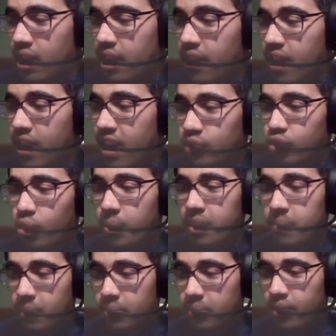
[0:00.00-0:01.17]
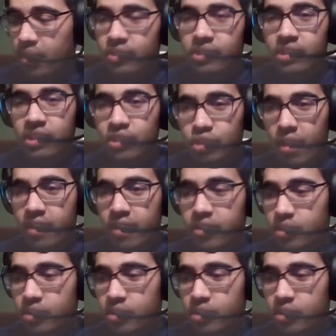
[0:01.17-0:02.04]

They have so many big players, strikers